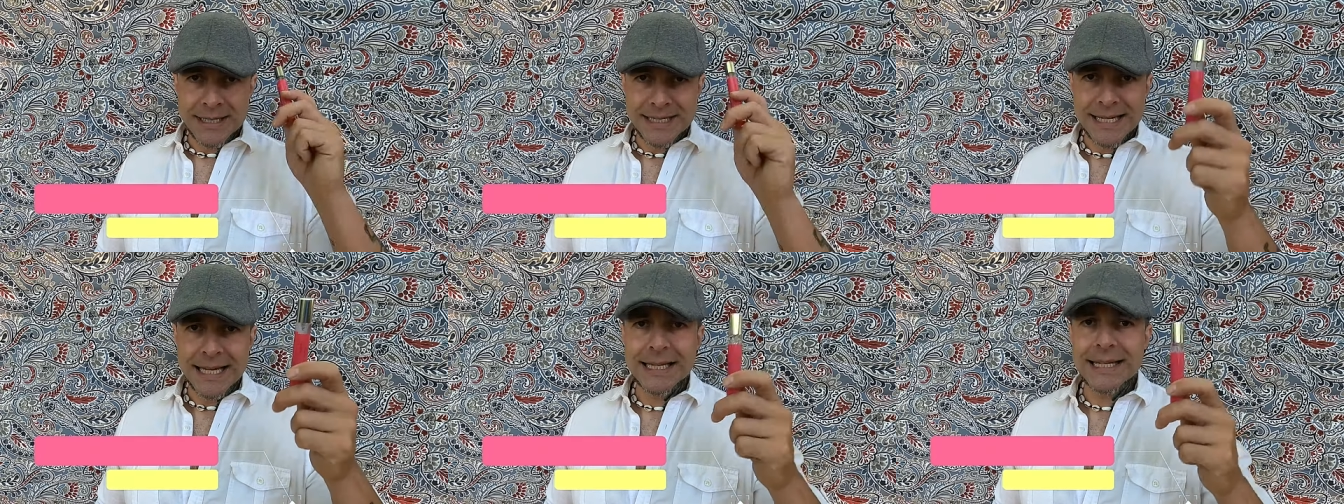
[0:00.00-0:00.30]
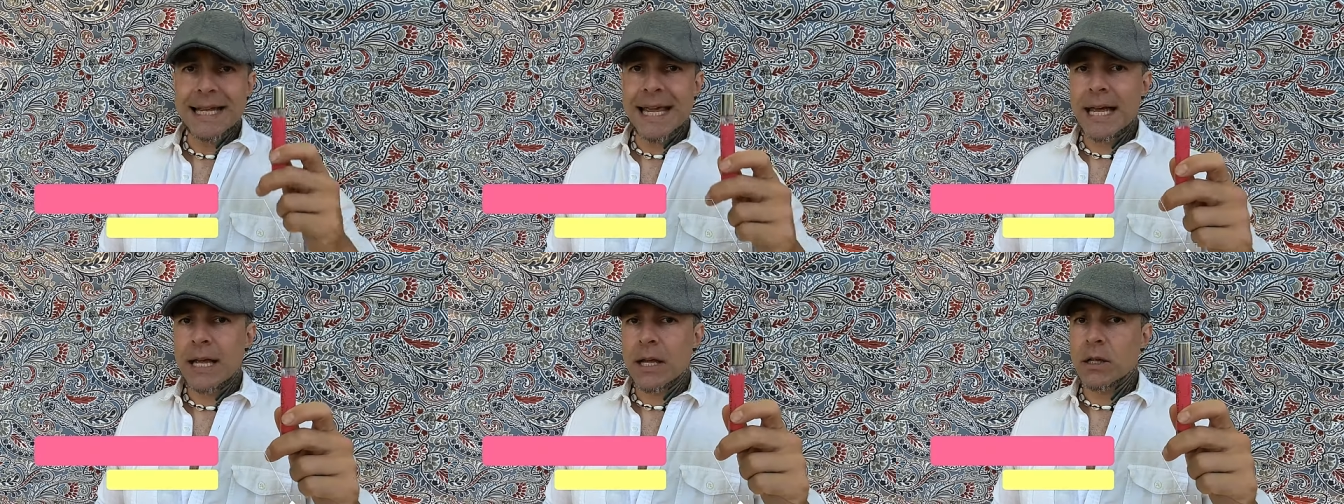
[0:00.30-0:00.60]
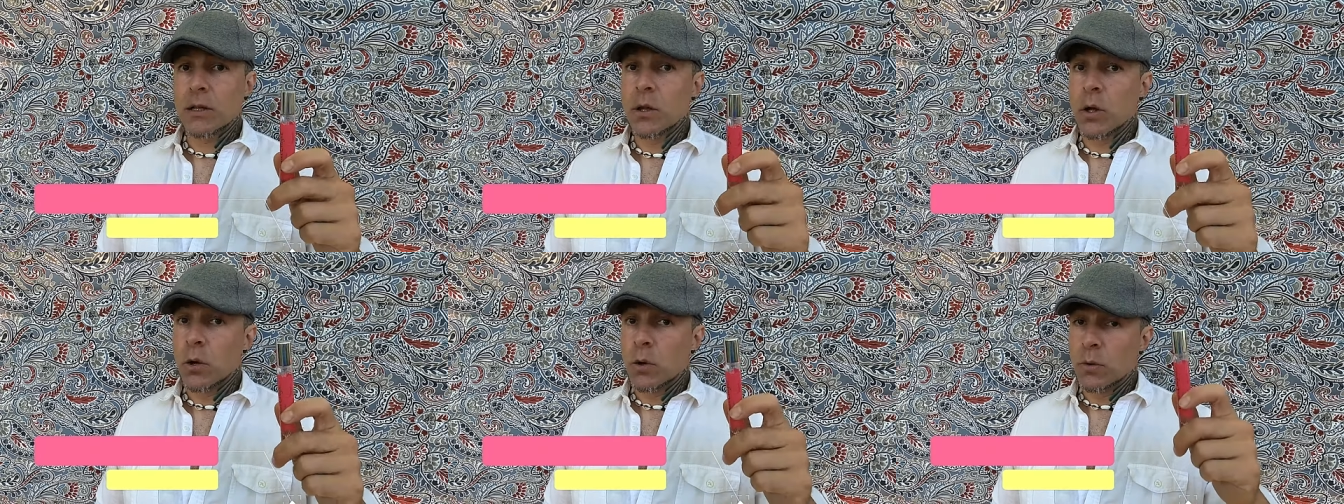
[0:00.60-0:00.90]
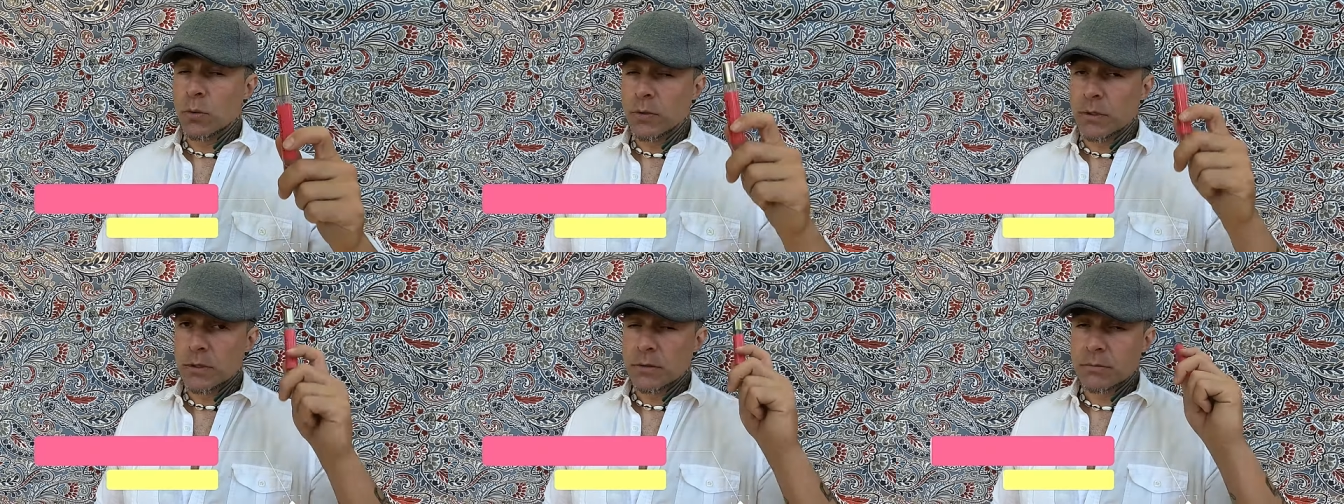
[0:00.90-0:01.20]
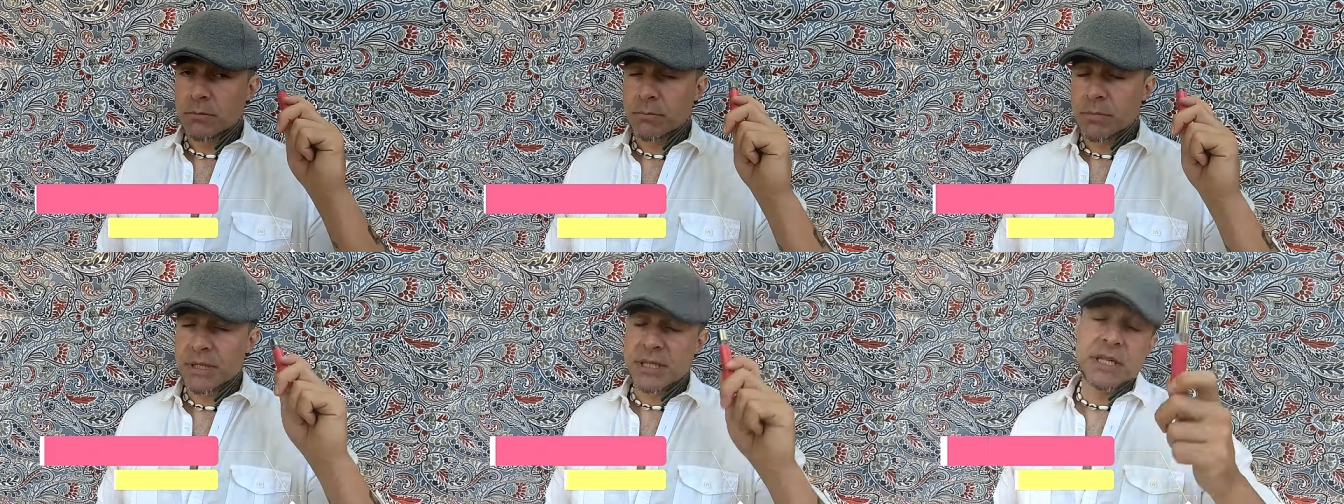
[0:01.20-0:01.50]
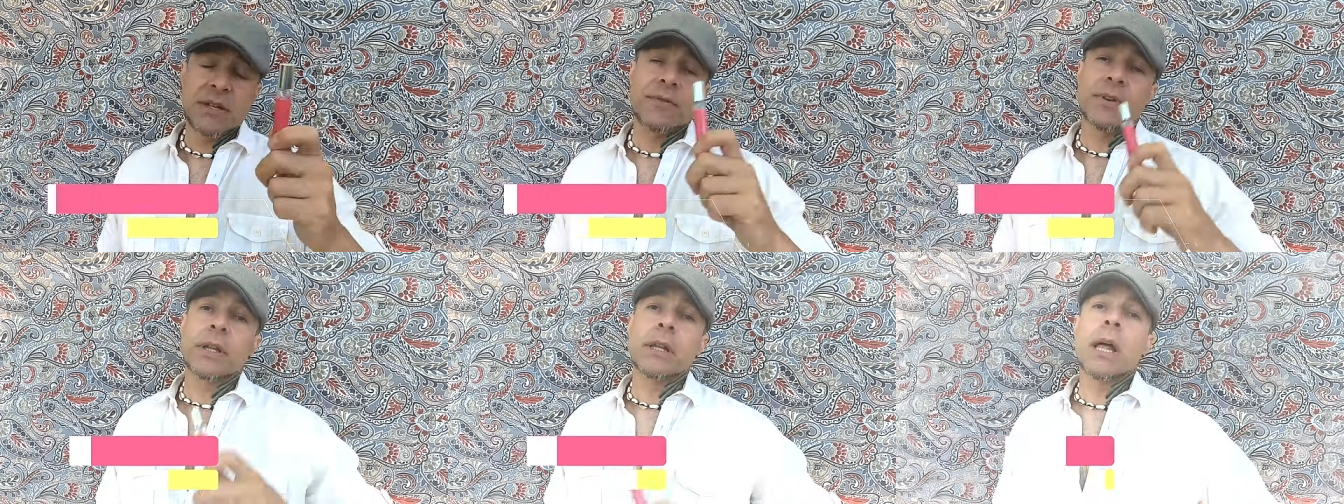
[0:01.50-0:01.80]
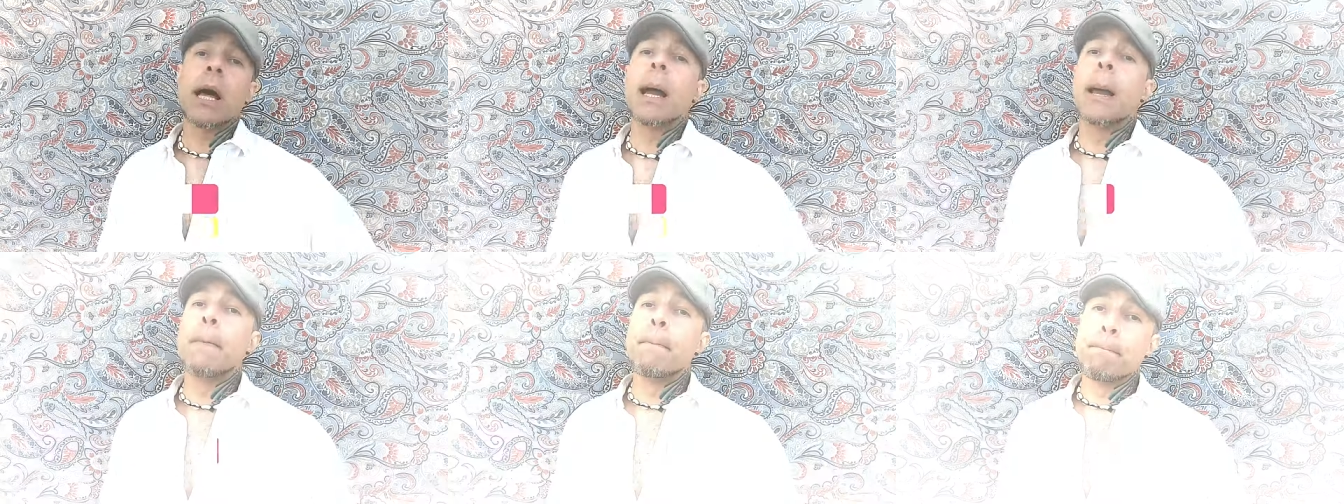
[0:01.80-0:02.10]
Atelier Cologne Pacific
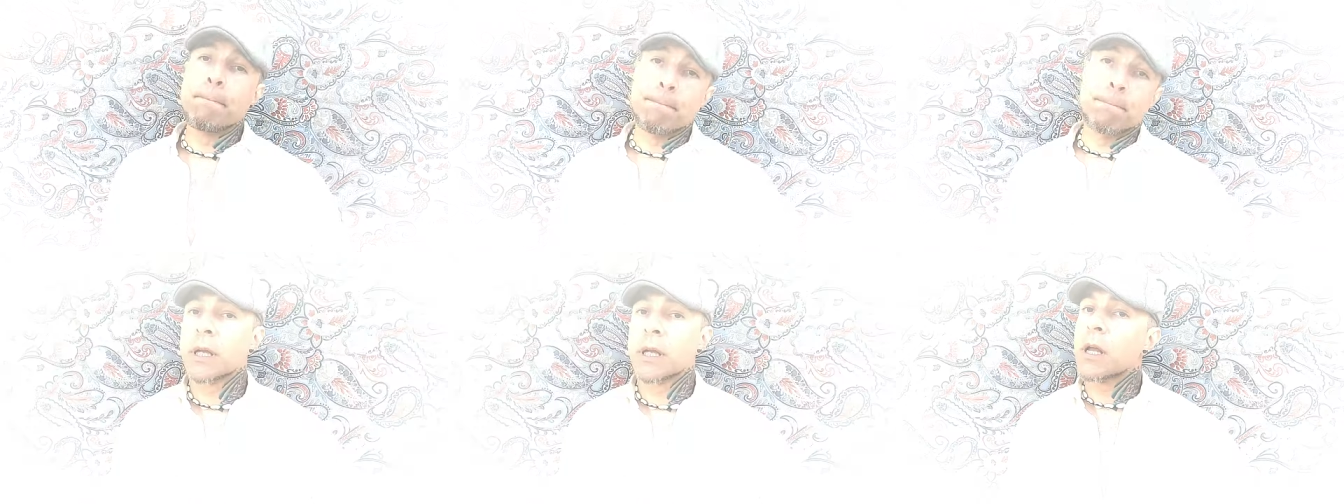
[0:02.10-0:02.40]
Lime,